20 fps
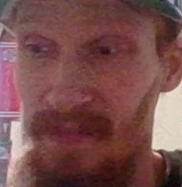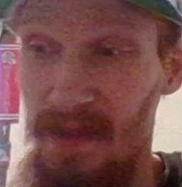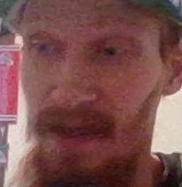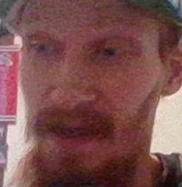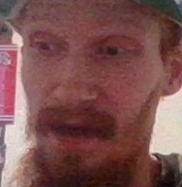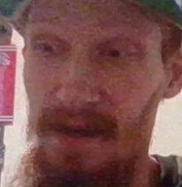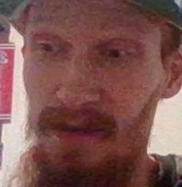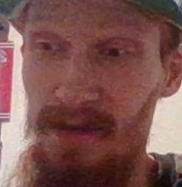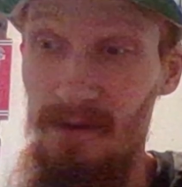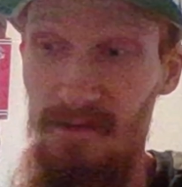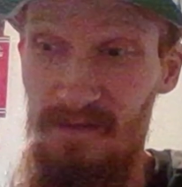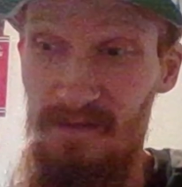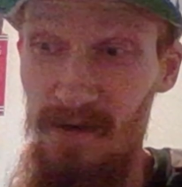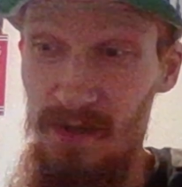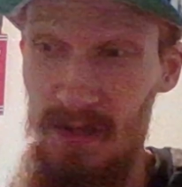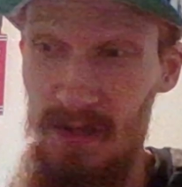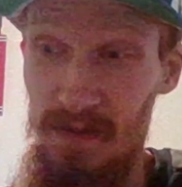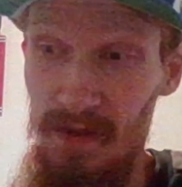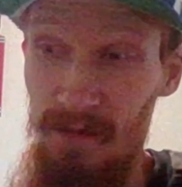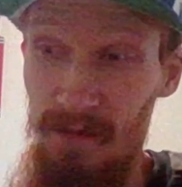And the
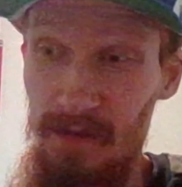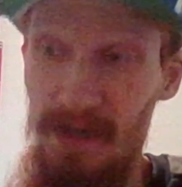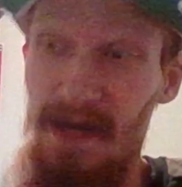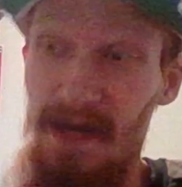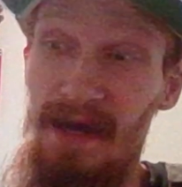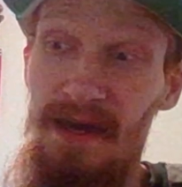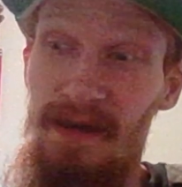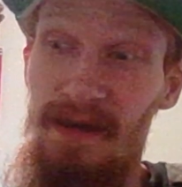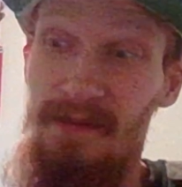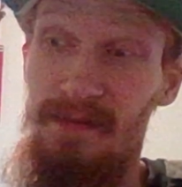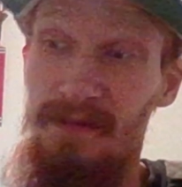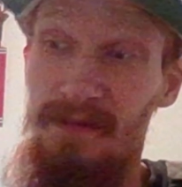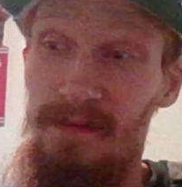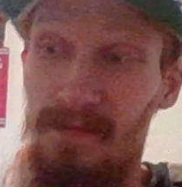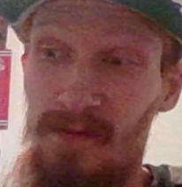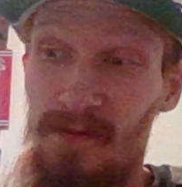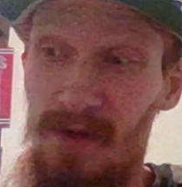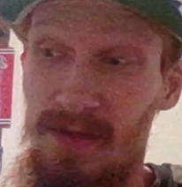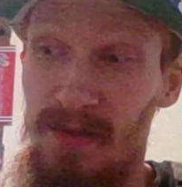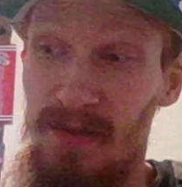first one we had
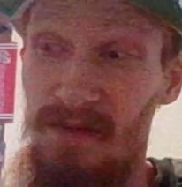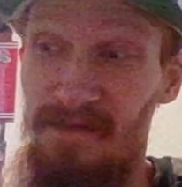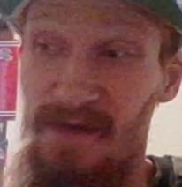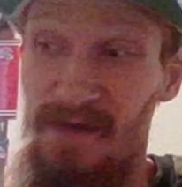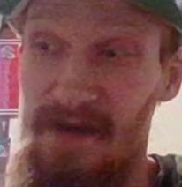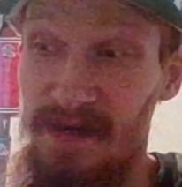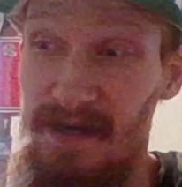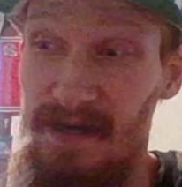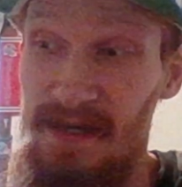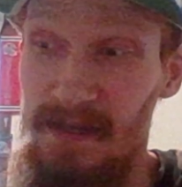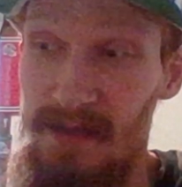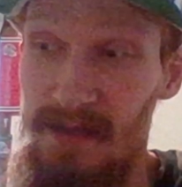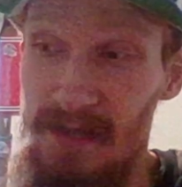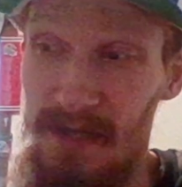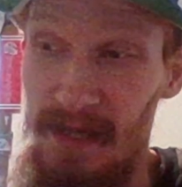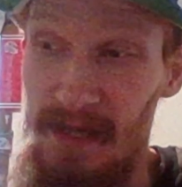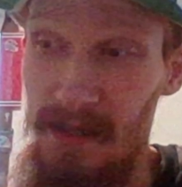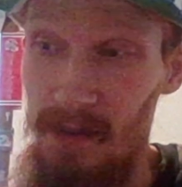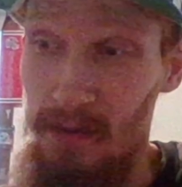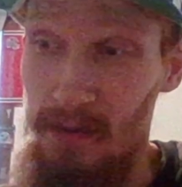was the Vikings
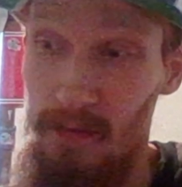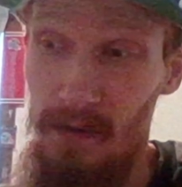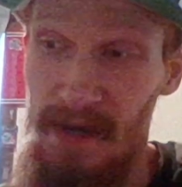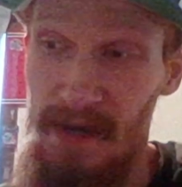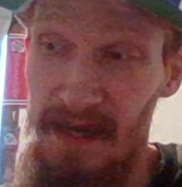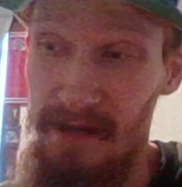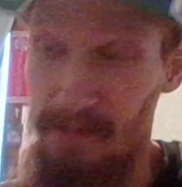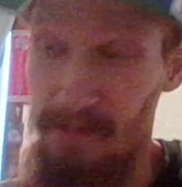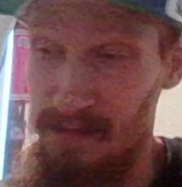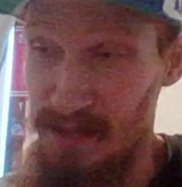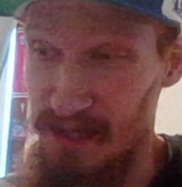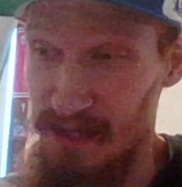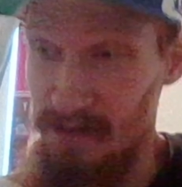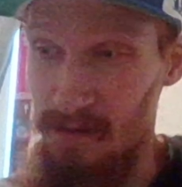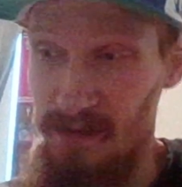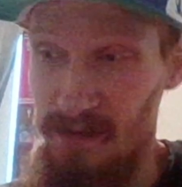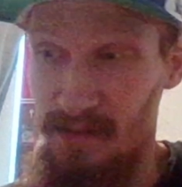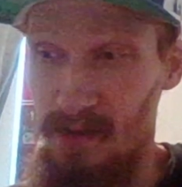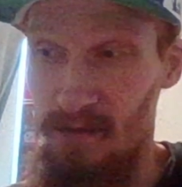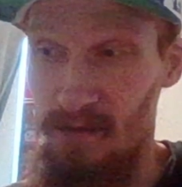and the Rams,
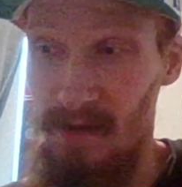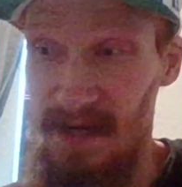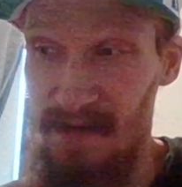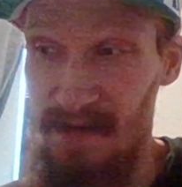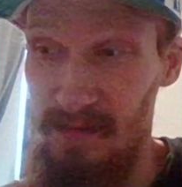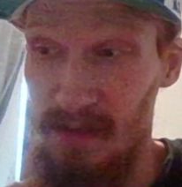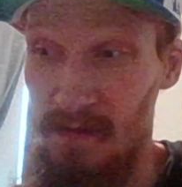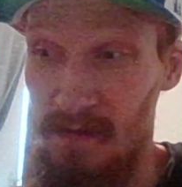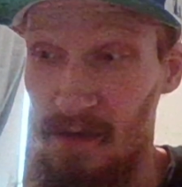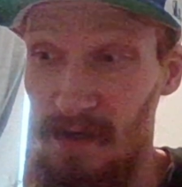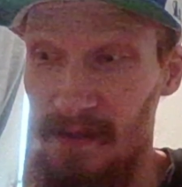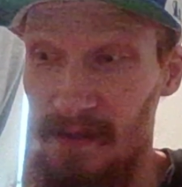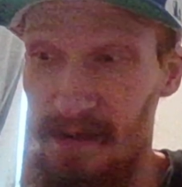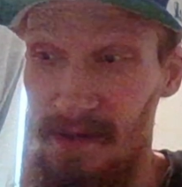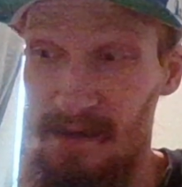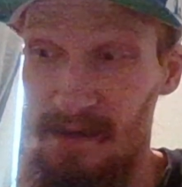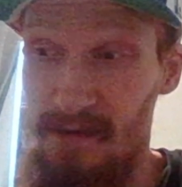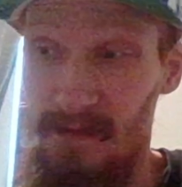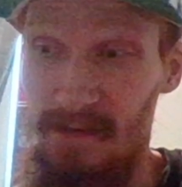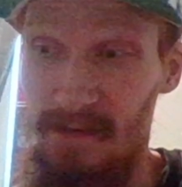with the Rams winning at
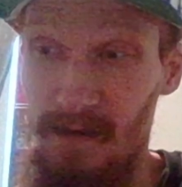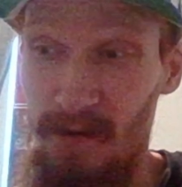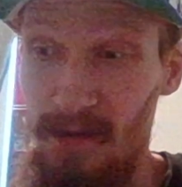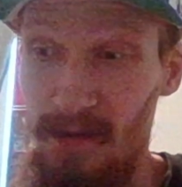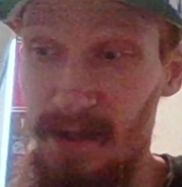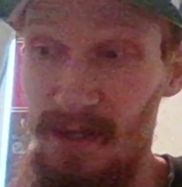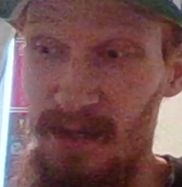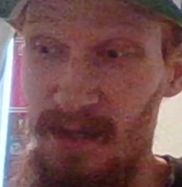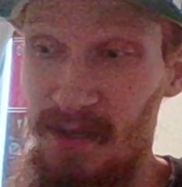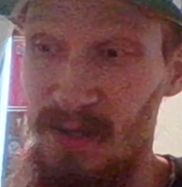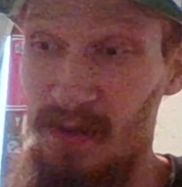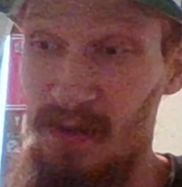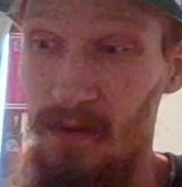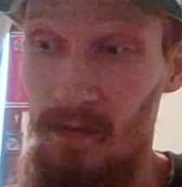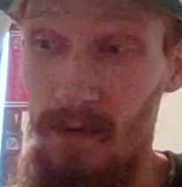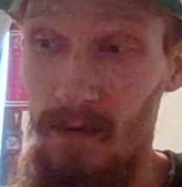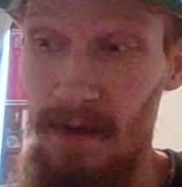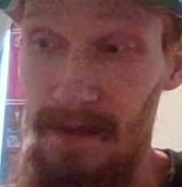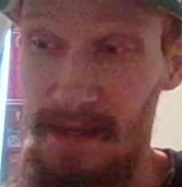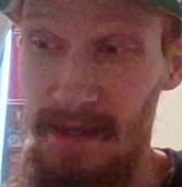30 to
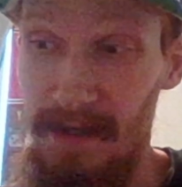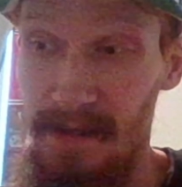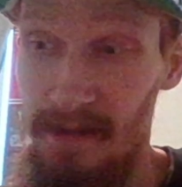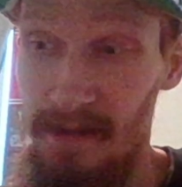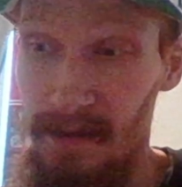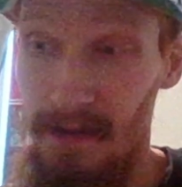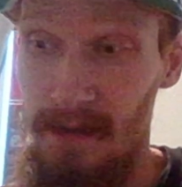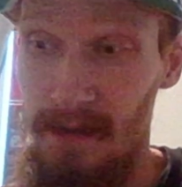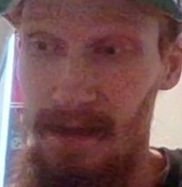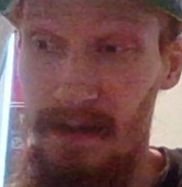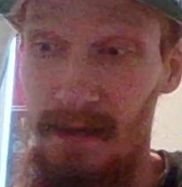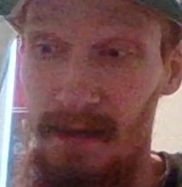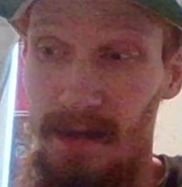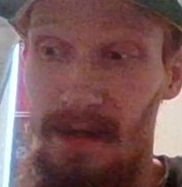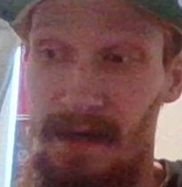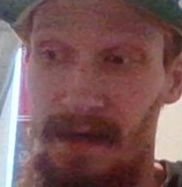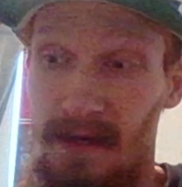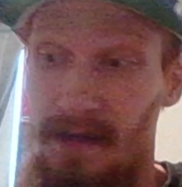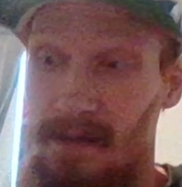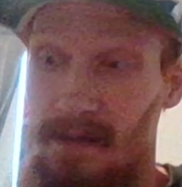20.
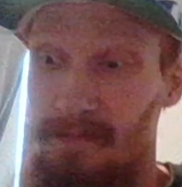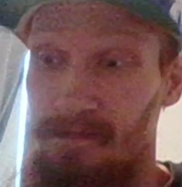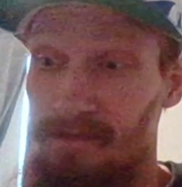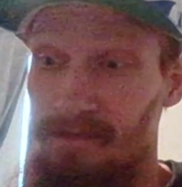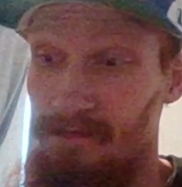Um,